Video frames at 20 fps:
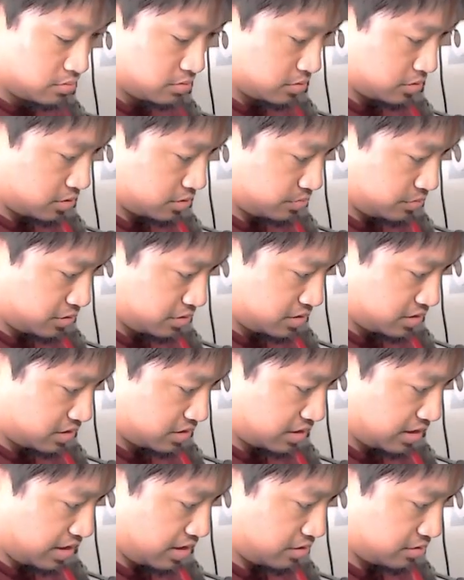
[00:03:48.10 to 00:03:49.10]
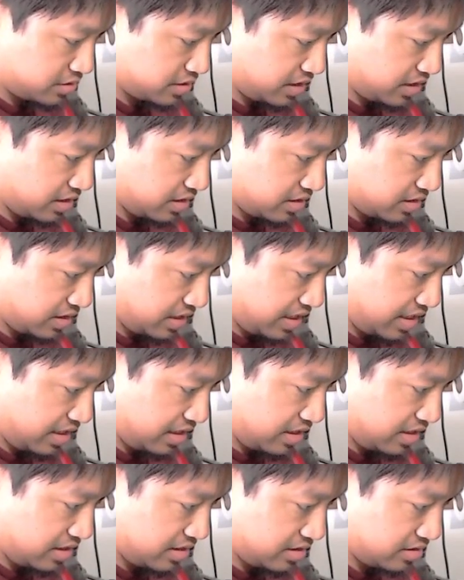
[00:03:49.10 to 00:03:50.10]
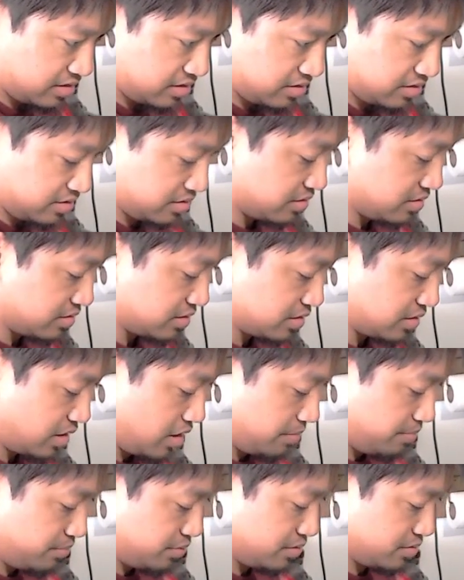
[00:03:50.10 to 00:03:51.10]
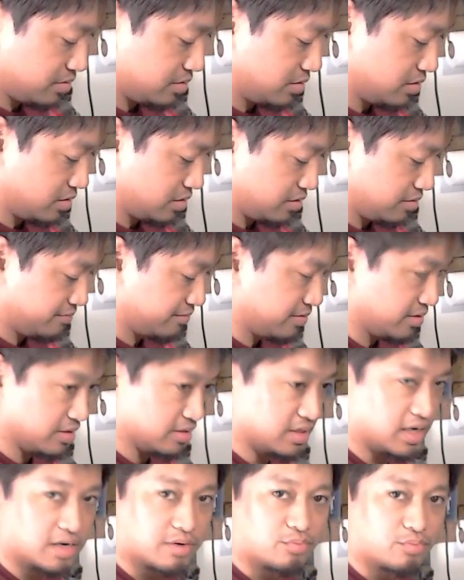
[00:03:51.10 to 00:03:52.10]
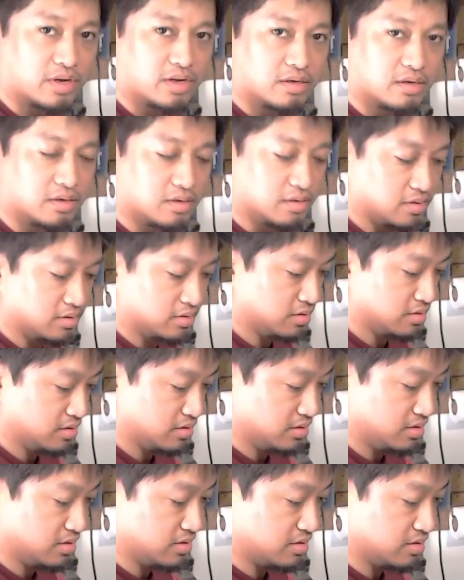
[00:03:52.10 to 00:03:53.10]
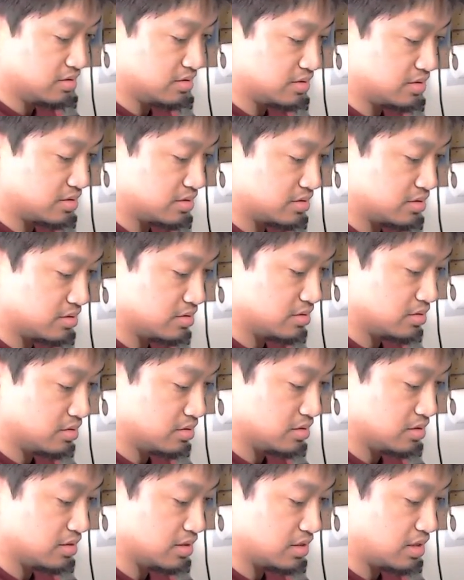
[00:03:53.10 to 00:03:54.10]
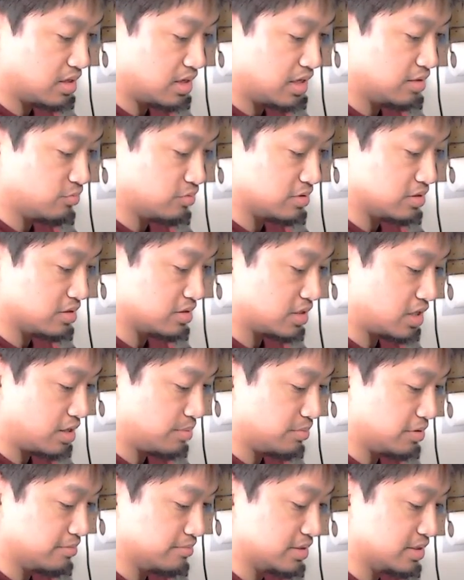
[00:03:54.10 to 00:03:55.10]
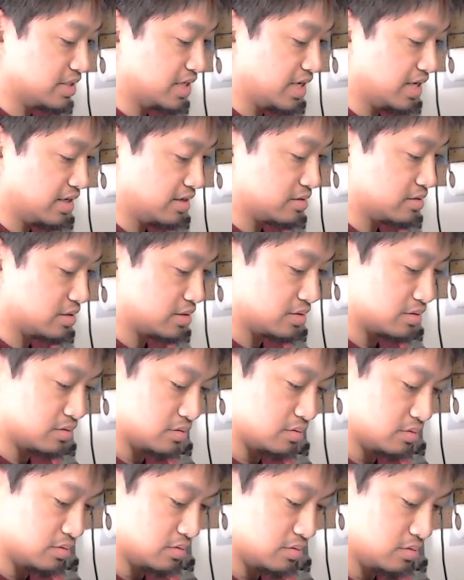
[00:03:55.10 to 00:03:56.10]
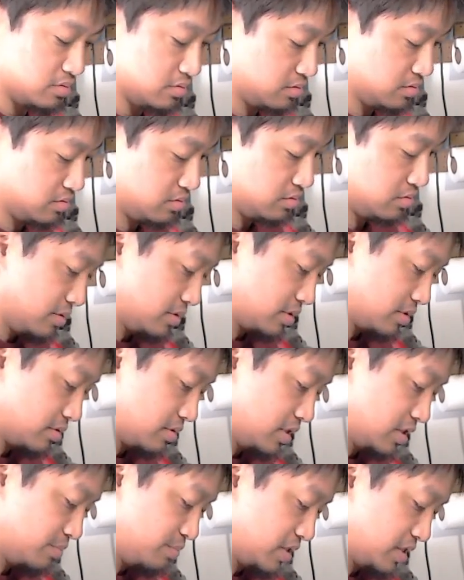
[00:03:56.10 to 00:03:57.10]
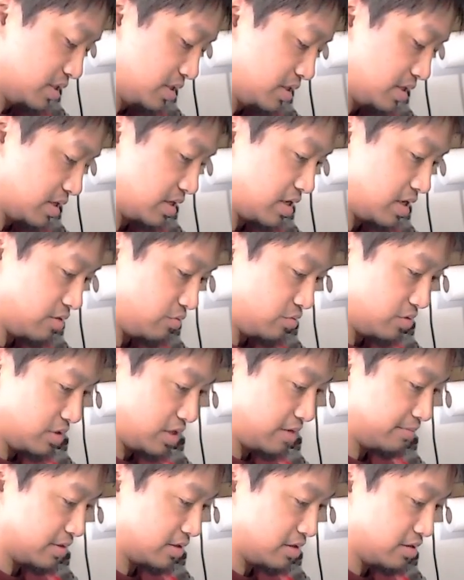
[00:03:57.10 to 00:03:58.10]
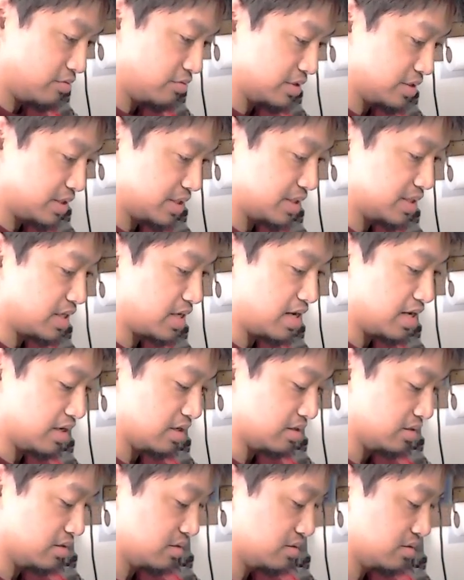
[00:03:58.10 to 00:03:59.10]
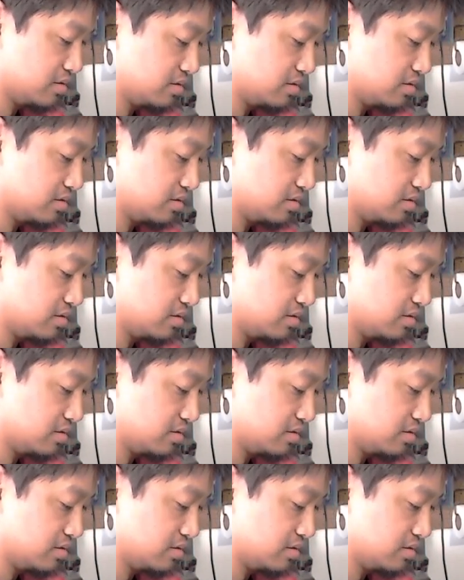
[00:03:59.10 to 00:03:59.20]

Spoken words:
So I'm looking at the air tank, and the top of the neck ring is in line with the top of the tanks. So these bits sticking out will have to go inside